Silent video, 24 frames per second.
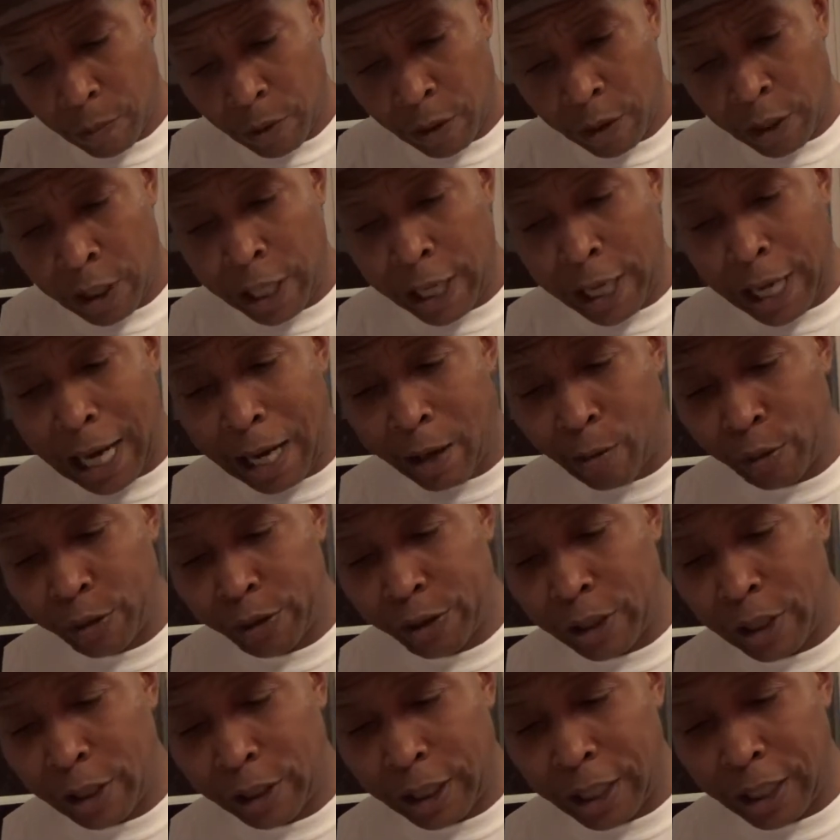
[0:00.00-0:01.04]
Yeah, I
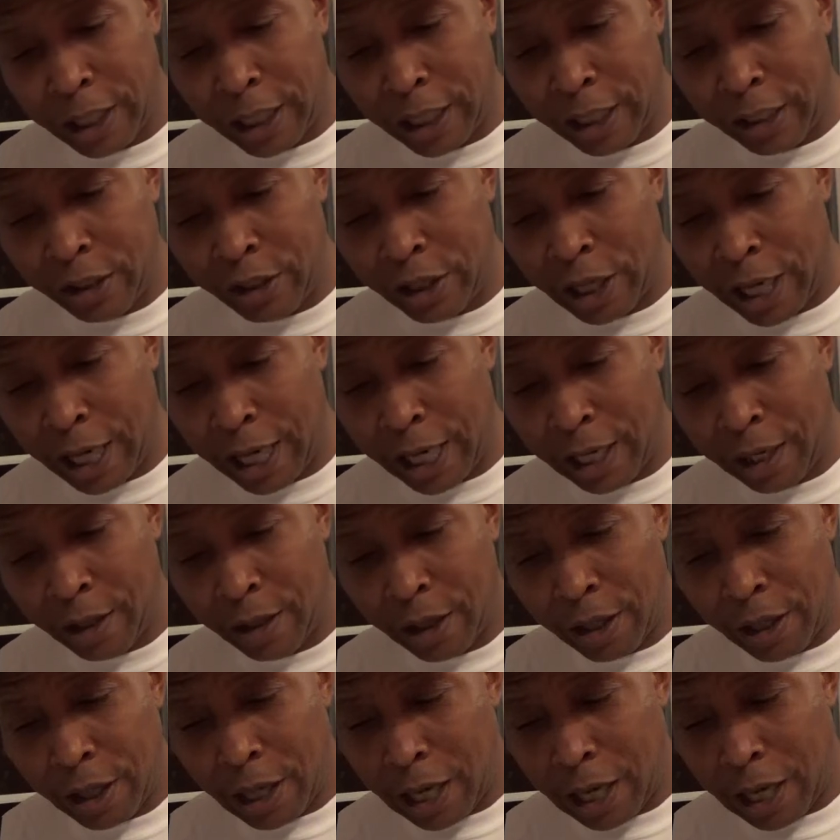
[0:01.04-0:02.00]
was looking at Jane.